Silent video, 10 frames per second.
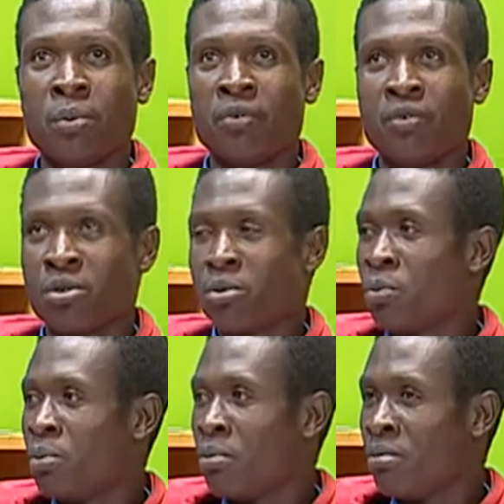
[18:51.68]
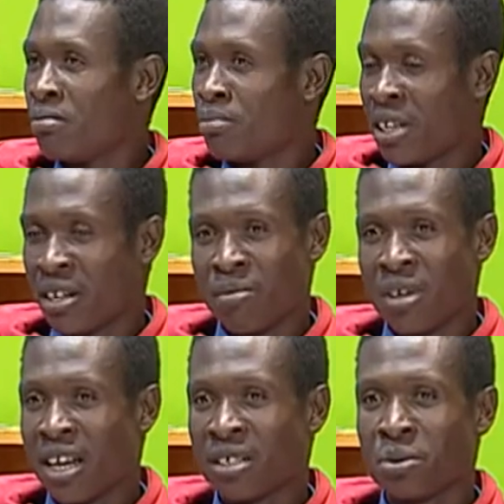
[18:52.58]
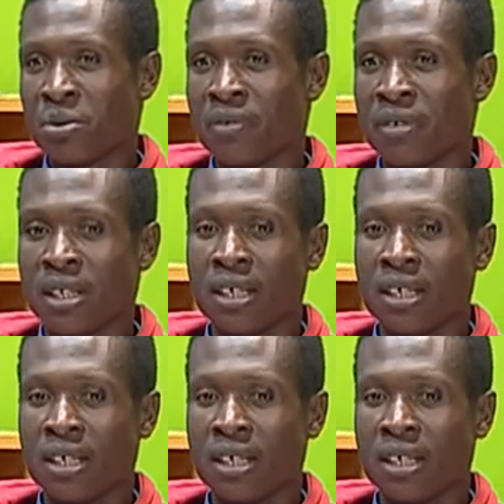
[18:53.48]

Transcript: Football paid me high school fee.